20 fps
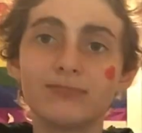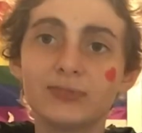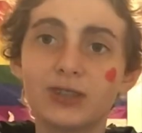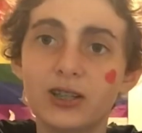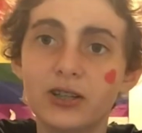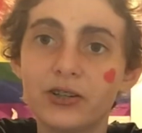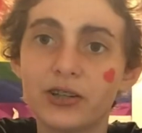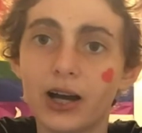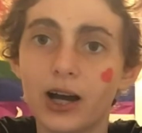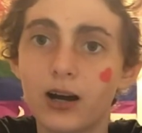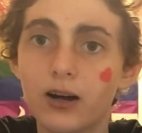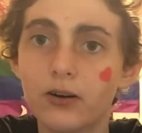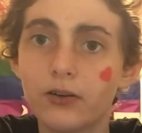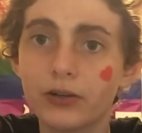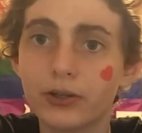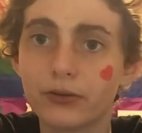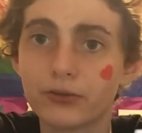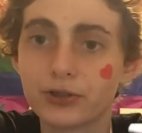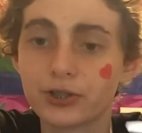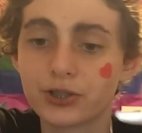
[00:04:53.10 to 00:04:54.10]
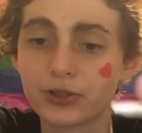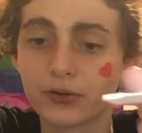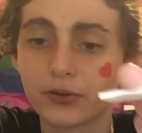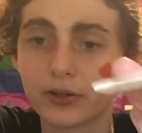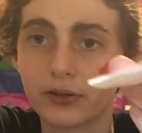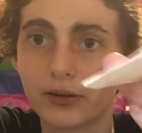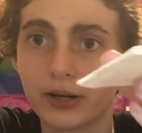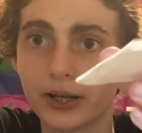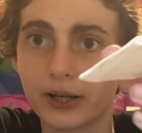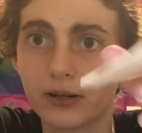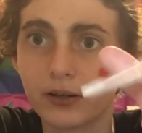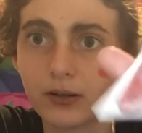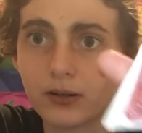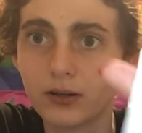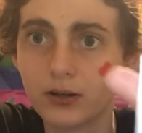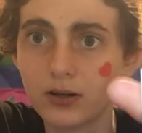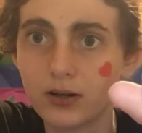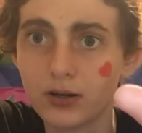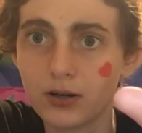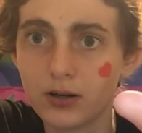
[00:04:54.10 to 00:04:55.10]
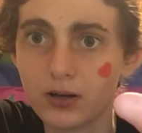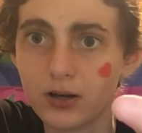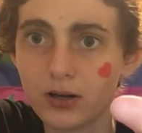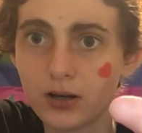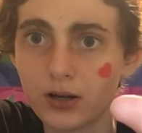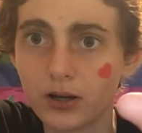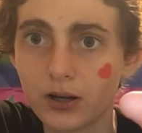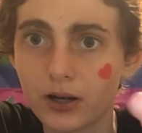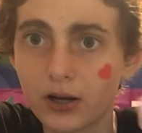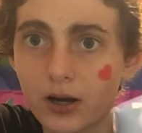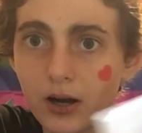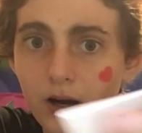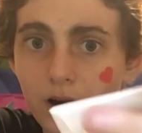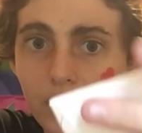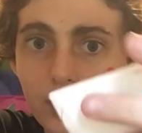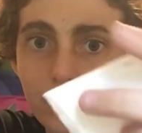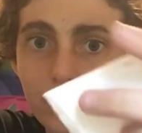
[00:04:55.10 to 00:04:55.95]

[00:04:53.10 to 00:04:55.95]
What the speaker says: And now you're just going to like cut